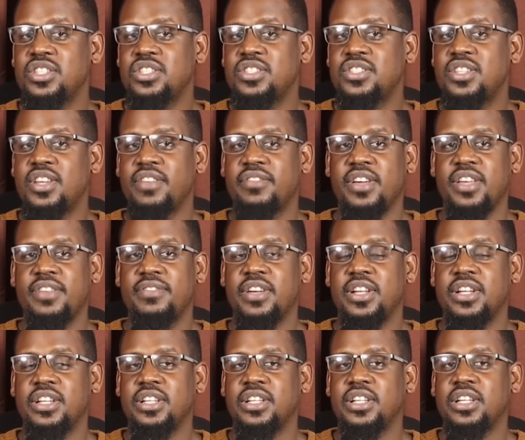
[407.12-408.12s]
is never
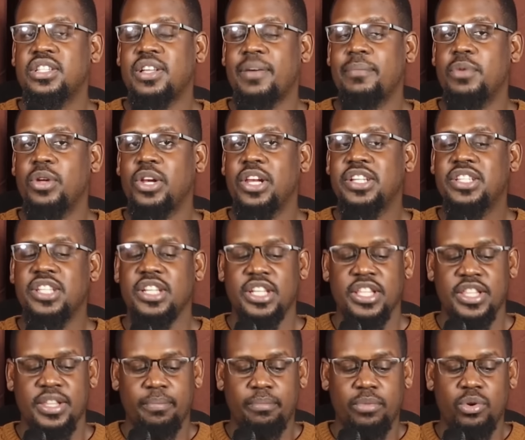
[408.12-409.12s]
even tabulated
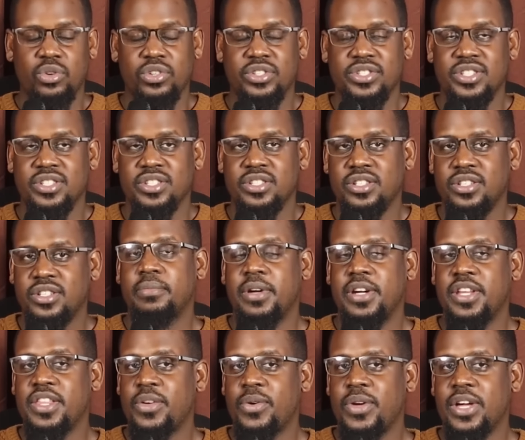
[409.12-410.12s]
in the books?
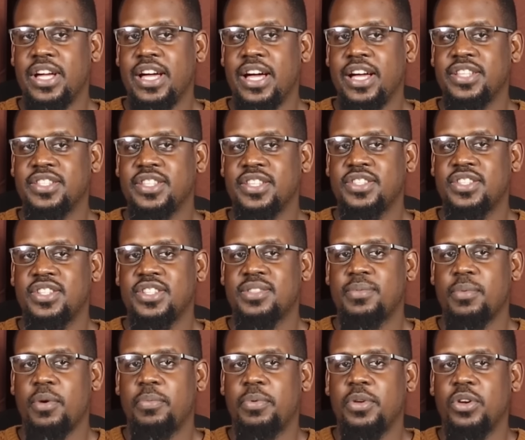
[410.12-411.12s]
But either way, guys, that's
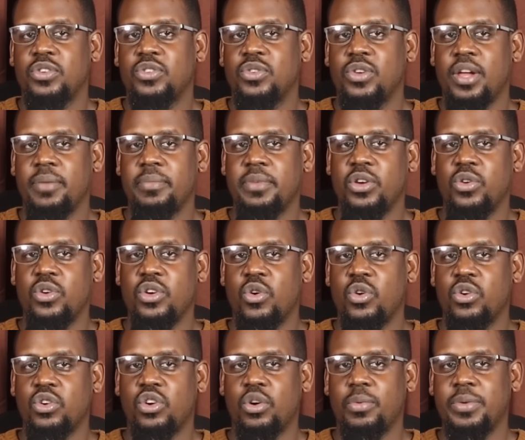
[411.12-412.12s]
just my opinion. Do let me know
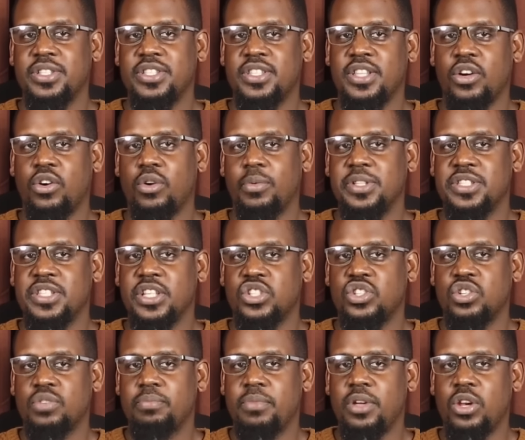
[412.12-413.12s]
your own comments in the comment
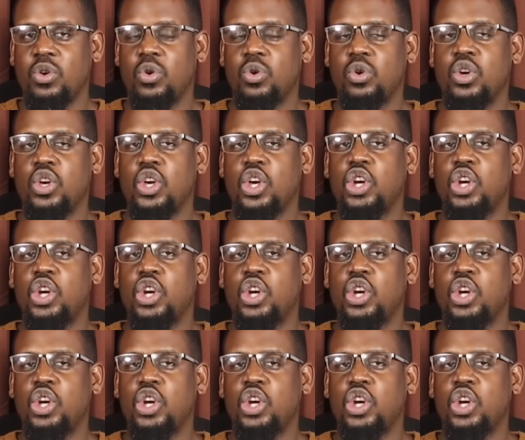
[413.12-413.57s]
section below.